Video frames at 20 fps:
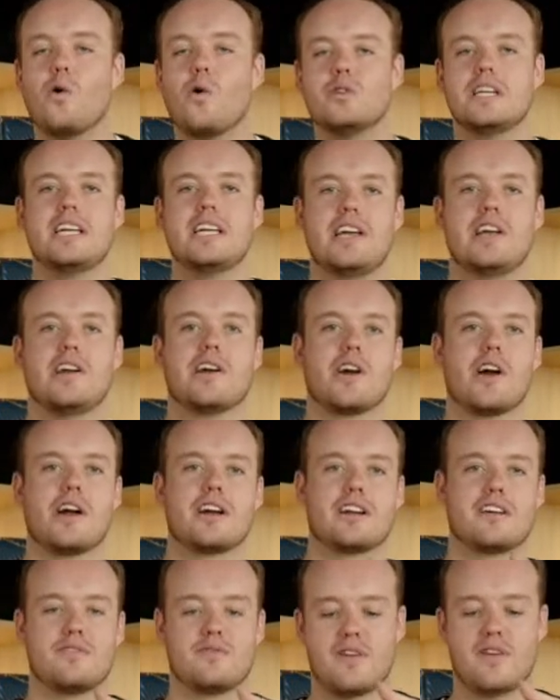only here
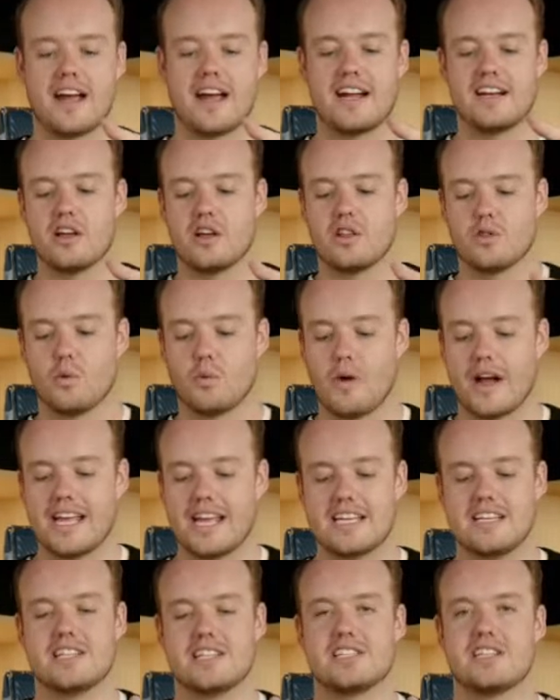are you going to find the
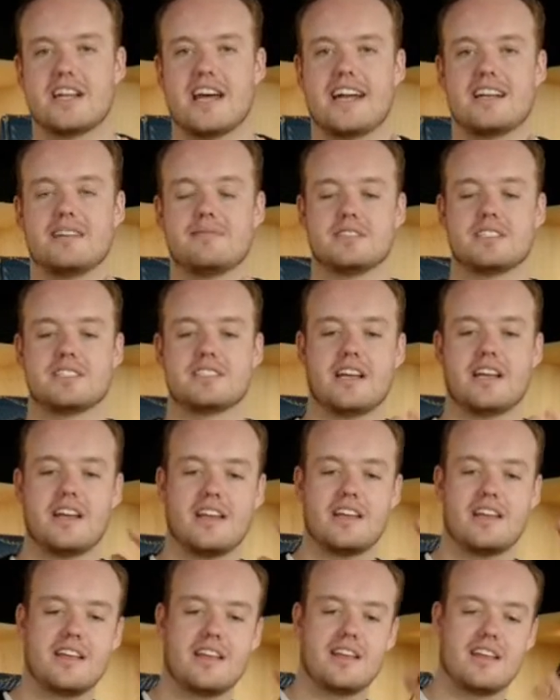white condition items
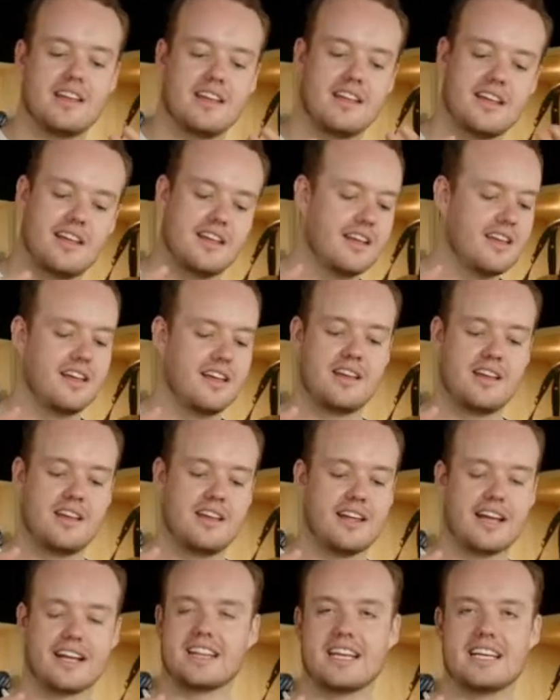
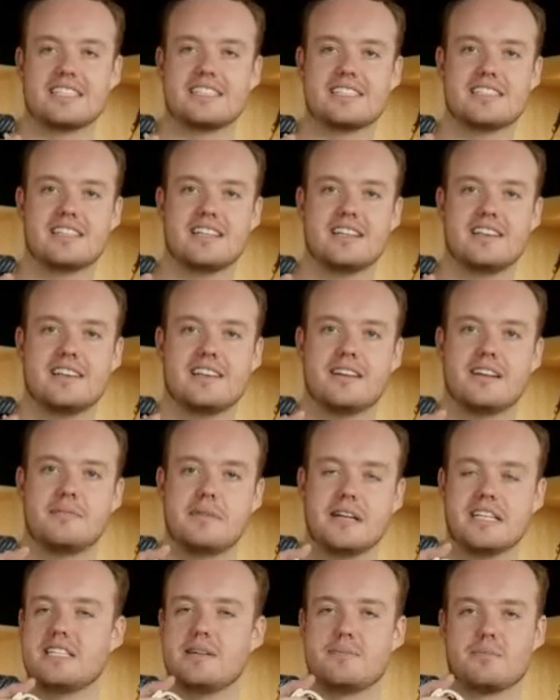like this,
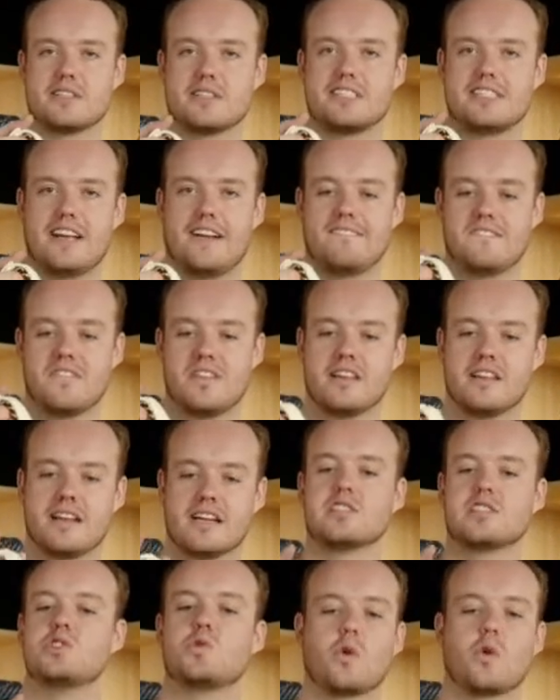basically pristine, like